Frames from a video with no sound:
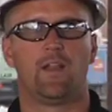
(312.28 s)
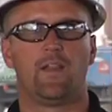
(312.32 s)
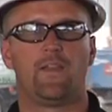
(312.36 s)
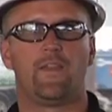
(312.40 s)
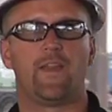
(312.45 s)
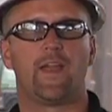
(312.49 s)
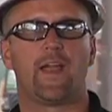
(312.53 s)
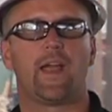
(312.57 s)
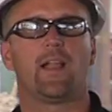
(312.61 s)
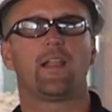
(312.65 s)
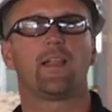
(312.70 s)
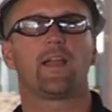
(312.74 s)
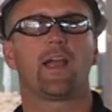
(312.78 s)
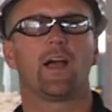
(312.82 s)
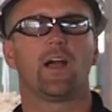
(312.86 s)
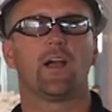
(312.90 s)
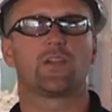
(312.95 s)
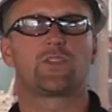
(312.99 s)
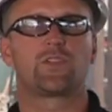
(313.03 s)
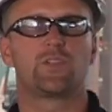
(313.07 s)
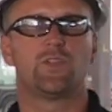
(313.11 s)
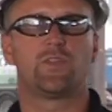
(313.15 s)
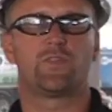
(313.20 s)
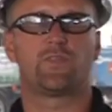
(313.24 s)
The
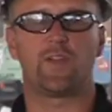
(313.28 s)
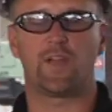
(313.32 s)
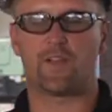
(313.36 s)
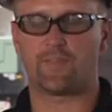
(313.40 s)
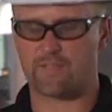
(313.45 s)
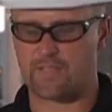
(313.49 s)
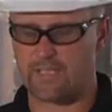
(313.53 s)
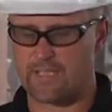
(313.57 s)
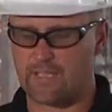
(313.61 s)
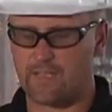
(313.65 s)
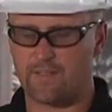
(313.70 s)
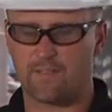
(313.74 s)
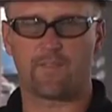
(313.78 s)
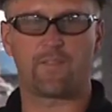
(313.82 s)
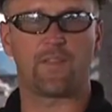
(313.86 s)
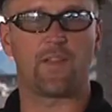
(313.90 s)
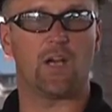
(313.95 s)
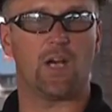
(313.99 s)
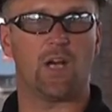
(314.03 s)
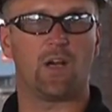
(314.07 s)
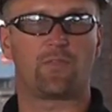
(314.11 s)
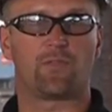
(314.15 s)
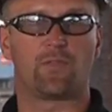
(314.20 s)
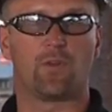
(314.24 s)
LAR250, the
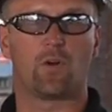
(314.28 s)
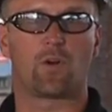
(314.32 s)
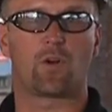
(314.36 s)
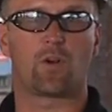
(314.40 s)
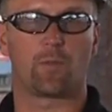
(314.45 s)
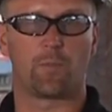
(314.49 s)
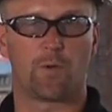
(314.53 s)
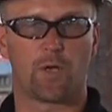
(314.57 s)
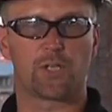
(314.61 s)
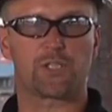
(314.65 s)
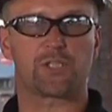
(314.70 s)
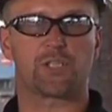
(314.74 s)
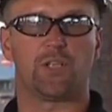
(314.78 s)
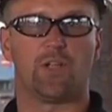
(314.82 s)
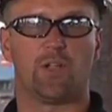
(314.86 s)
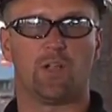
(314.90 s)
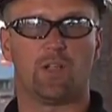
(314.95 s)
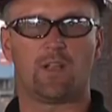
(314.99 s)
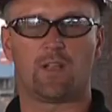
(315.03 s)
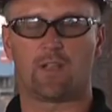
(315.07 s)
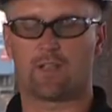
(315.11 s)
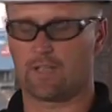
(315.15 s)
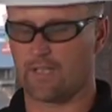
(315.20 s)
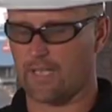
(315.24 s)
off-road
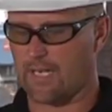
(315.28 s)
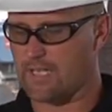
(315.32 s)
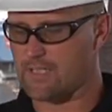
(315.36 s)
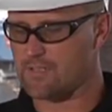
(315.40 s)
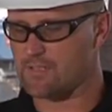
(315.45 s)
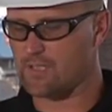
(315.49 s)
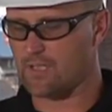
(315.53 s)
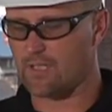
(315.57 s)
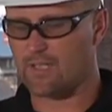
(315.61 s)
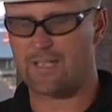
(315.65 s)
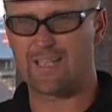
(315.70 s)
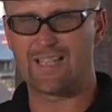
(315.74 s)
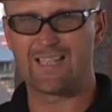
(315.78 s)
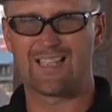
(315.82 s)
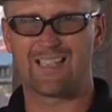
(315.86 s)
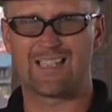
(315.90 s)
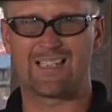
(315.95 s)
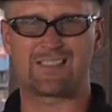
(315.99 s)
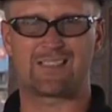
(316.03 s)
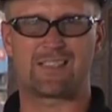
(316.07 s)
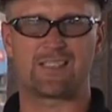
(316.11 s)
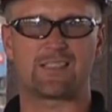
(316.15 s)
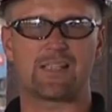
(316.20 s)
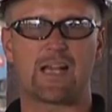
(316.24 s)
commercial laser,
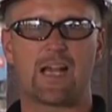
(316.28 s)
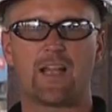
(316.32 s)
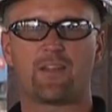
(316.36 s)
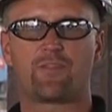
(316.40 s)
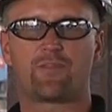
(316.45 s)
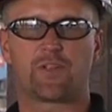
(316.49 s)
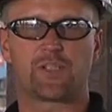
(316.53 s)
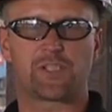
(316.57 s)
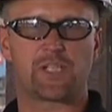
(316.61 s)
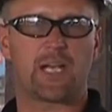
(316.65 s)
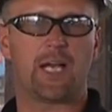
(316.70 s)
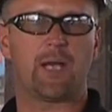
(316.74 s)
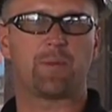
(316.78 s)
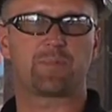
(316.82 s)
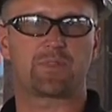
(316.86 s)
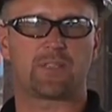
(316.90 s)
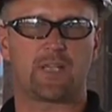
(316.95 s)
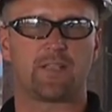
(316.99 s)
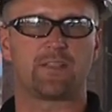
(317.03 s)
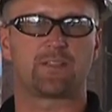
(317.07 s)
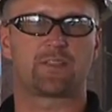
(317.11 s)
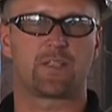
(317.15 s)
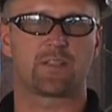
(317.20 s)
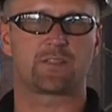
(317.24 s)
is designed for job
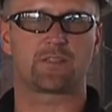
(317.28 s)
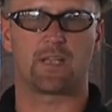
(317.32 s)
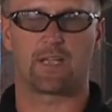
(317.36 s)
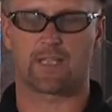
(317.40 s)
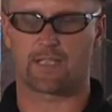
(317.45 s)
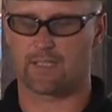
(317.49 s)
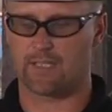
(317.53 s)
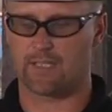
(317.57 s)
sites just like